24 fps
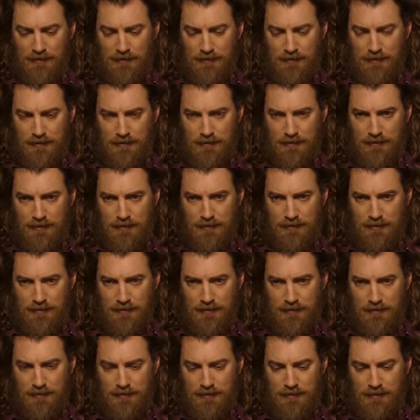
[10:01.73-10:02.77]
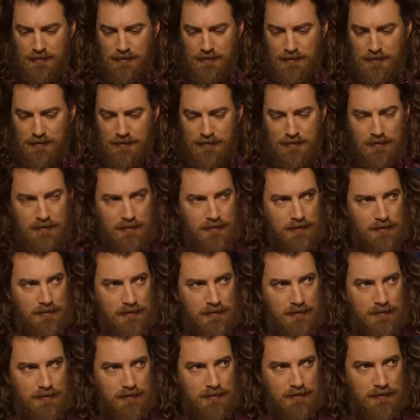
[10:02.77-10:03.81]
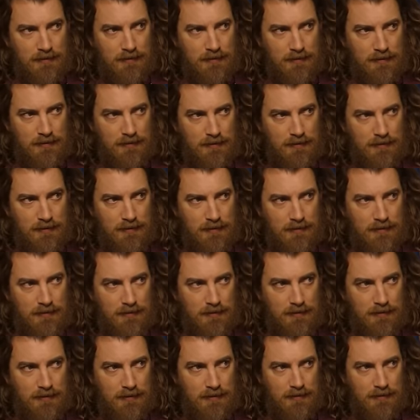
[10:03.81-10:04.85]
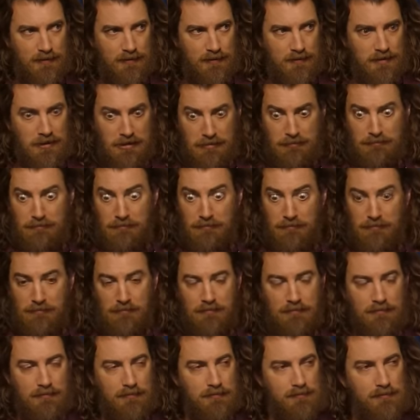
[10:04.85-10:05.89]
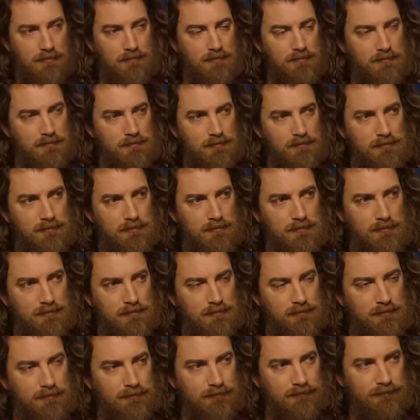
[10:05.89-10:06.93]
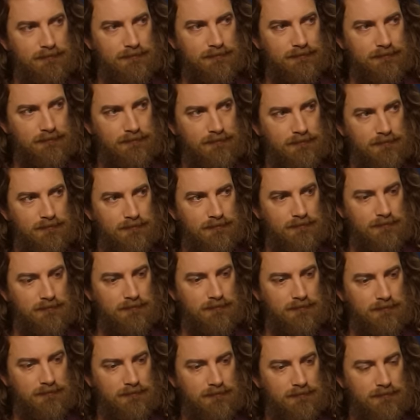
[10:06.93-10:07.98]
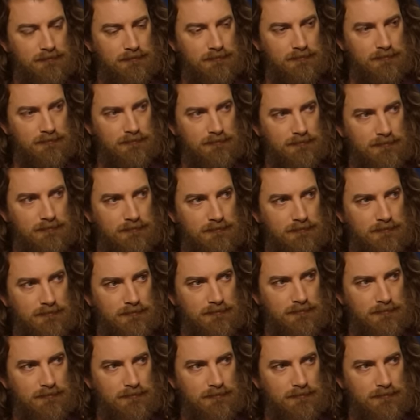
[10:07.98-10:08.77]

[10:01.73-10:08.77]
No words are spoken by the person on screen.